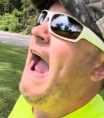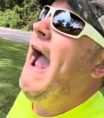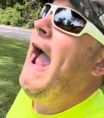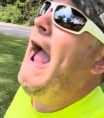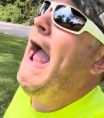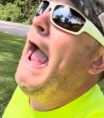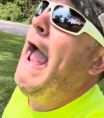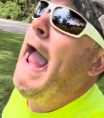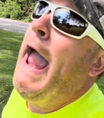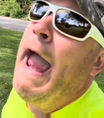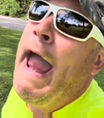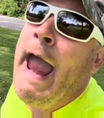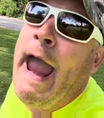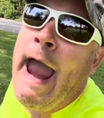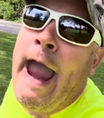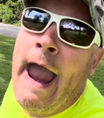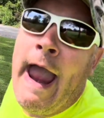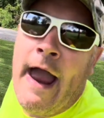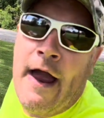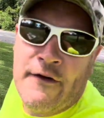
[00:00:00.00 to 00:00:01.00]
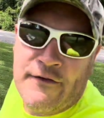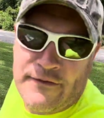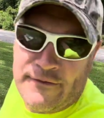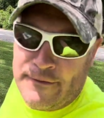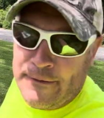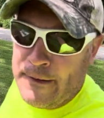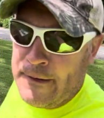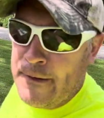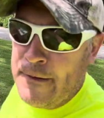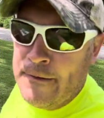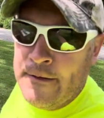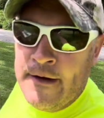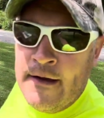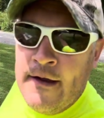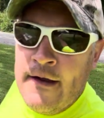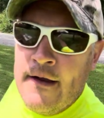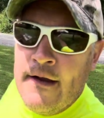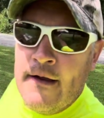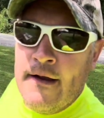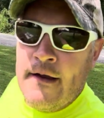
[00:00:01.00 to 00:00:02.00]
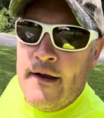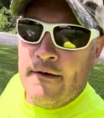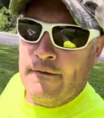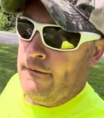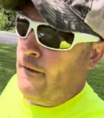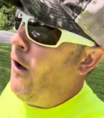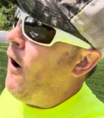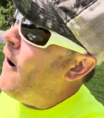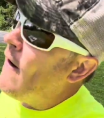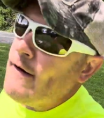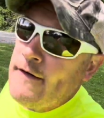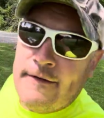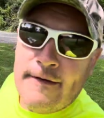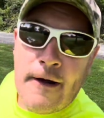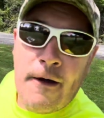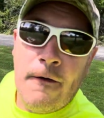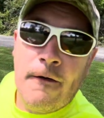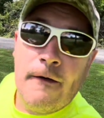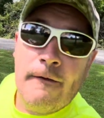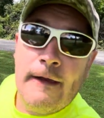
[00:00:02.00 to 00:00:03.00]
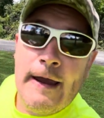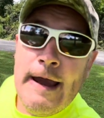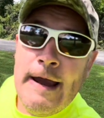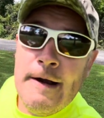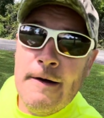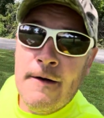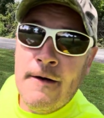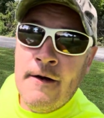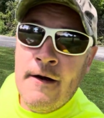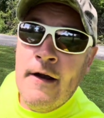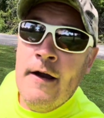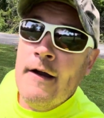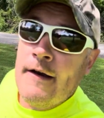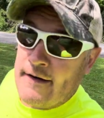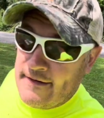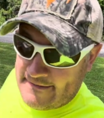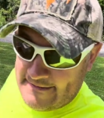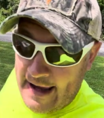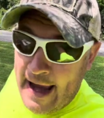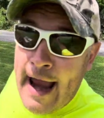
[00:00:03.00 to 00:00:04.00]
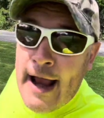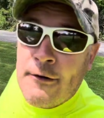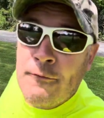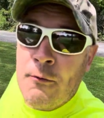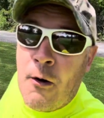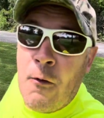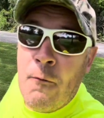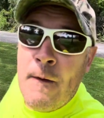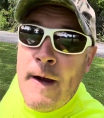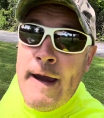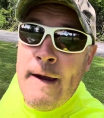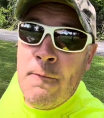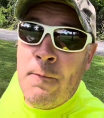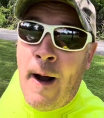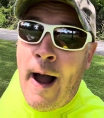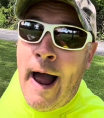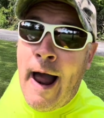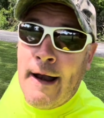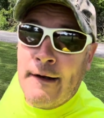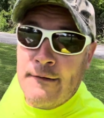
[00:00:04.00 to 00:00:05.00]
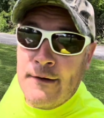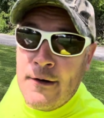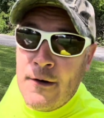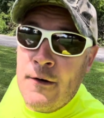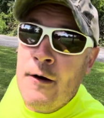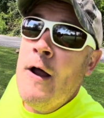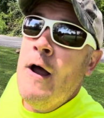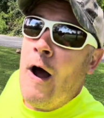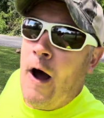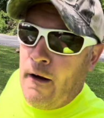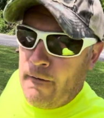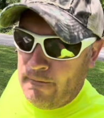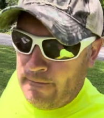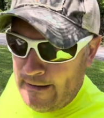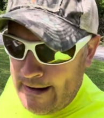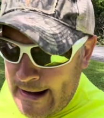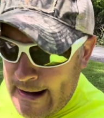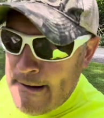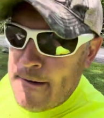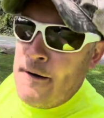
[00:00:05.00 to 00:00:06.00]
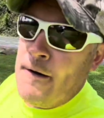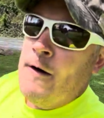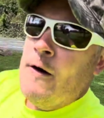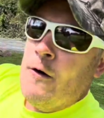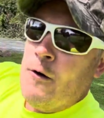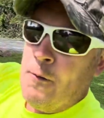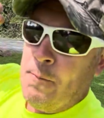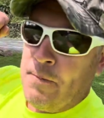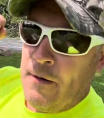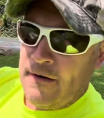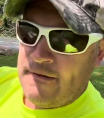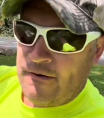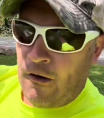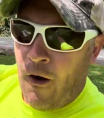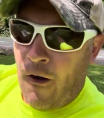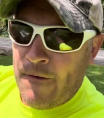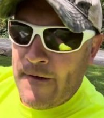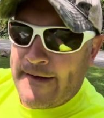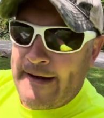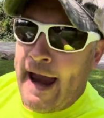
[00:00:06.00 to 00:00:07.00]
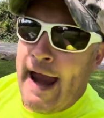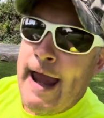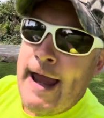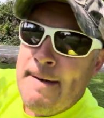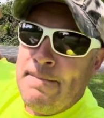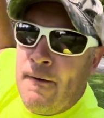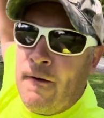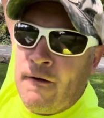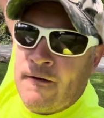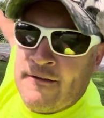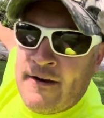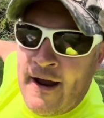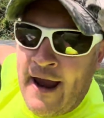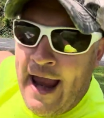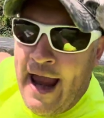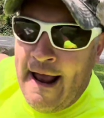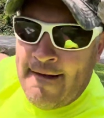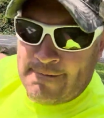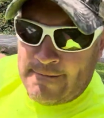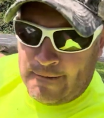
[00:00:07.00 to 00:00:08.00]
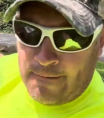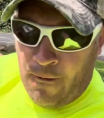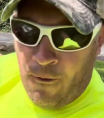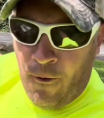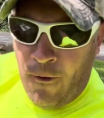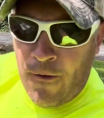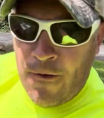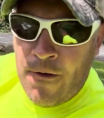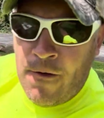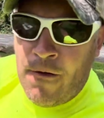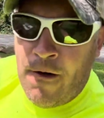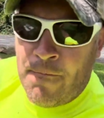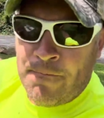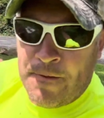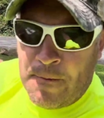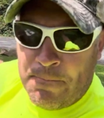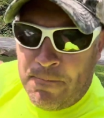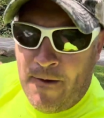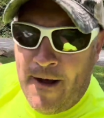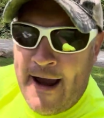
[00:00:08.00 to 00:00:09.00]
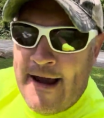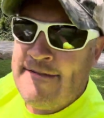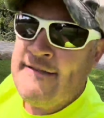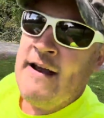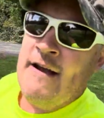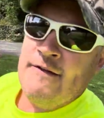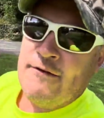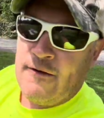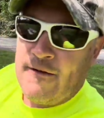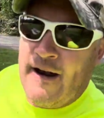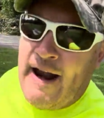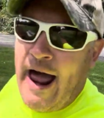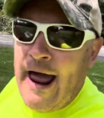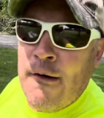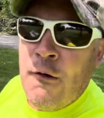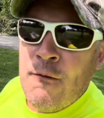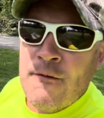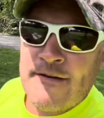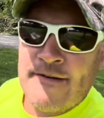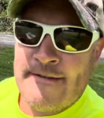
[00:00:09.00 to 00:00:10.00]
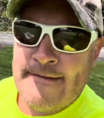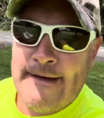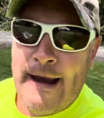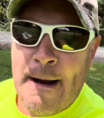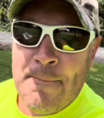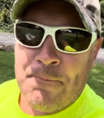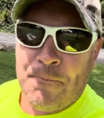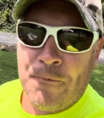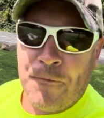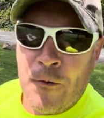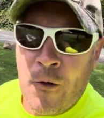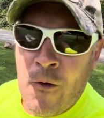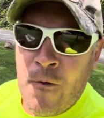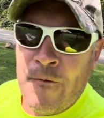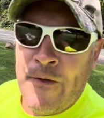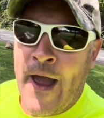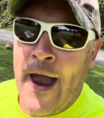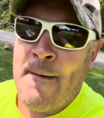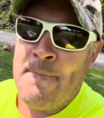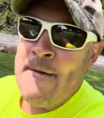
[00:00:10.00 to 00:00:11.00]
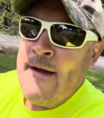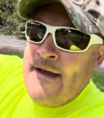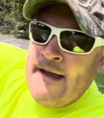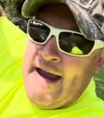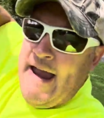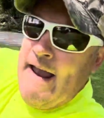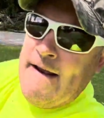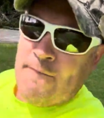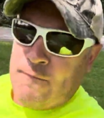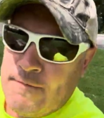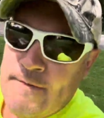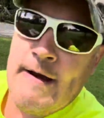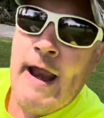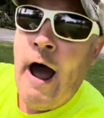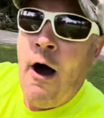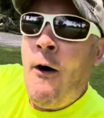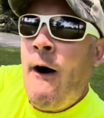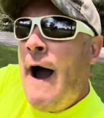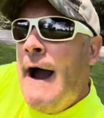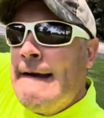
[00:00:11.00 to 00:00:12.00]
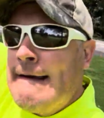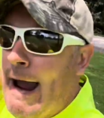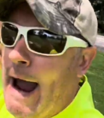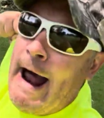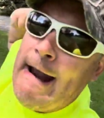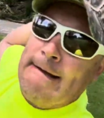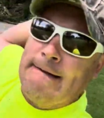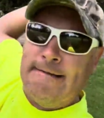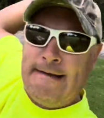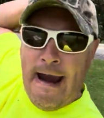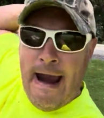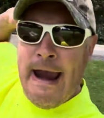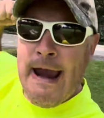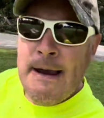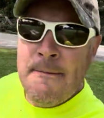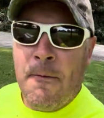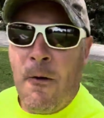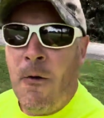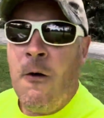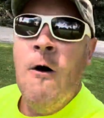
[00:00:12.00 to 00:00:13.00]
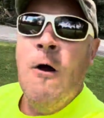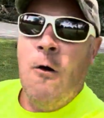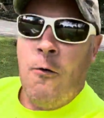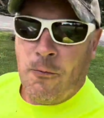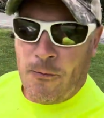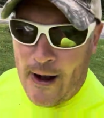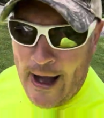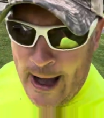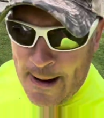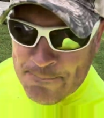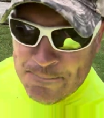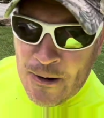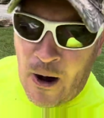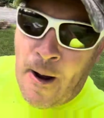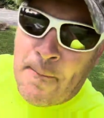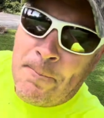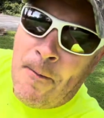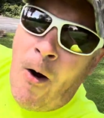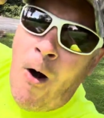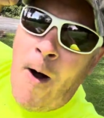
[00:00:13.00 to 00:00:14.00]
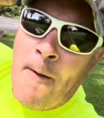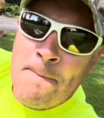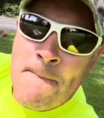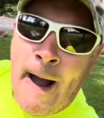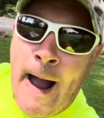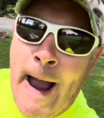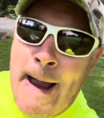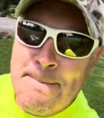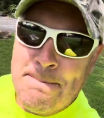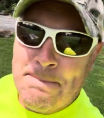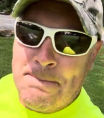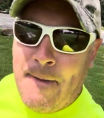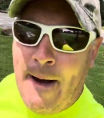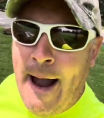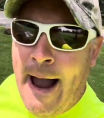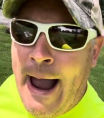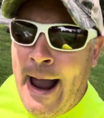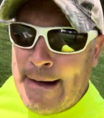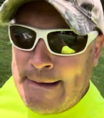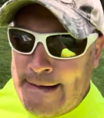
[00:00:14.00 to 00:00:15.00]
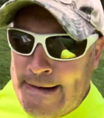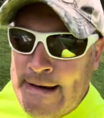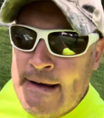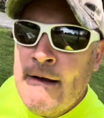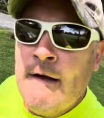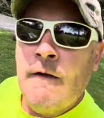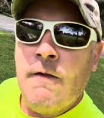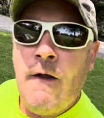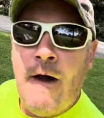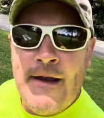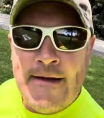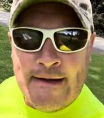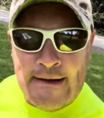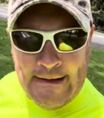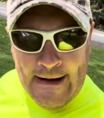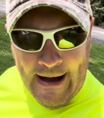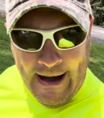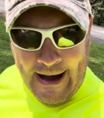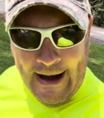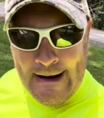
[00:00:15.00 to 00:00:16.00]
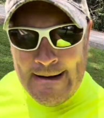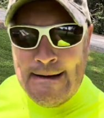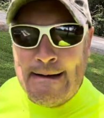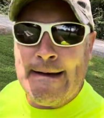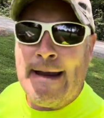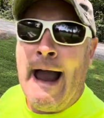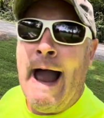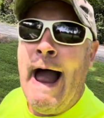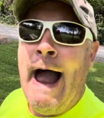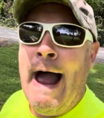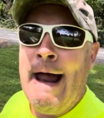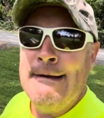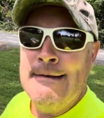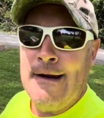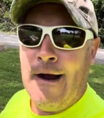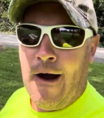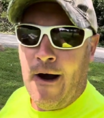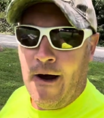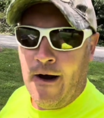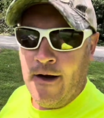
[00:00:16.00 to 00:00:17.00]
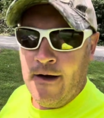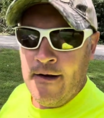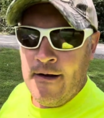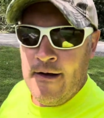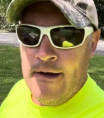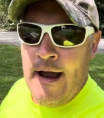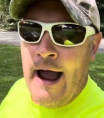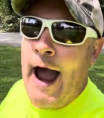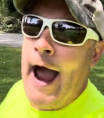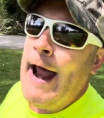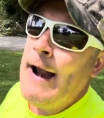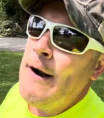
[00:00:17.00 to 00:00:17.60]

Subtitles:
cash, dude. As long as you're a leader, because that's what we want, dude. A leader who puts all the cables at the corner of the place so that I don't step through them. And now I got a cable wrapped up on my body like an anaconda. I